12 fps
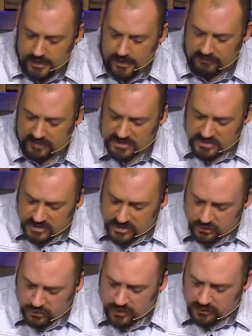Friends, the
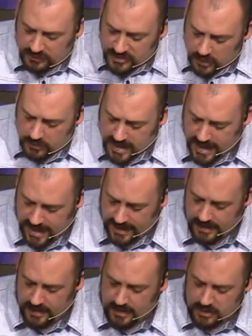struggle is
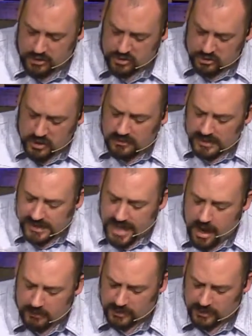okay. You're struggling now,